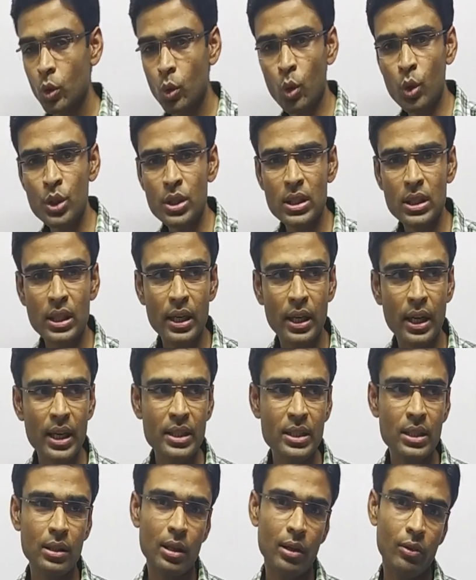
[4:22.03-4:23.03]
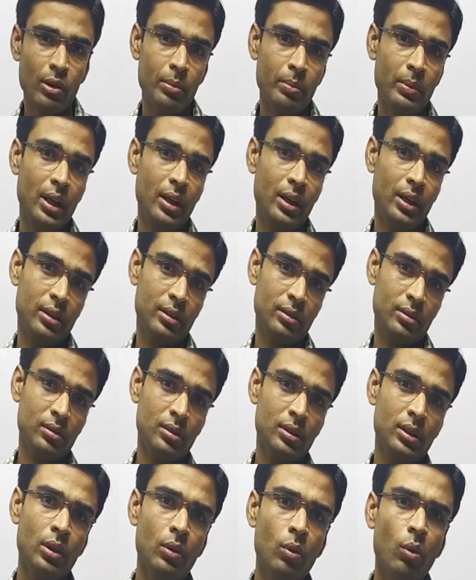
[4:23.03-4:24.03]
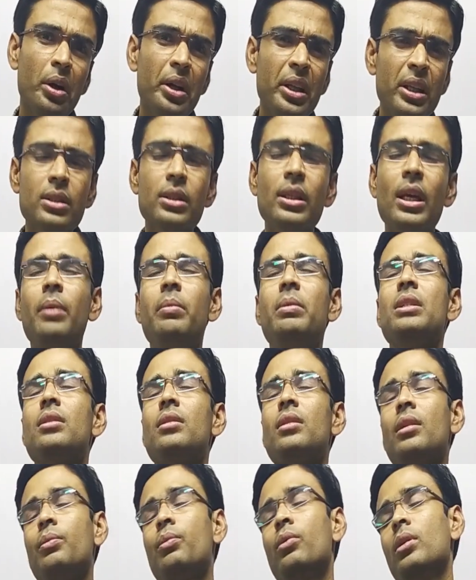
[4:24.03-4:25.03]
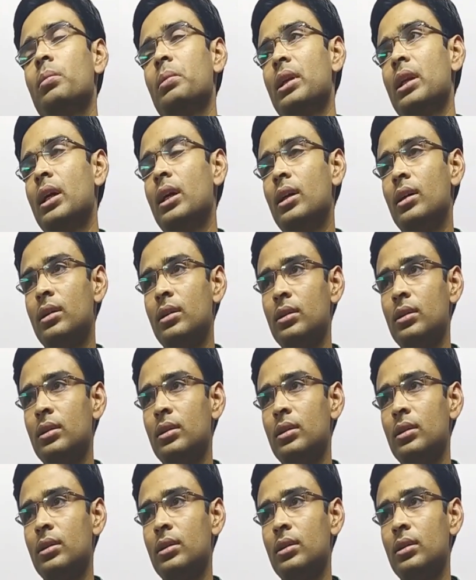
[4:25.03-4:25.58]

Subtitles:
Question arise in our mind. What is dimensional formula?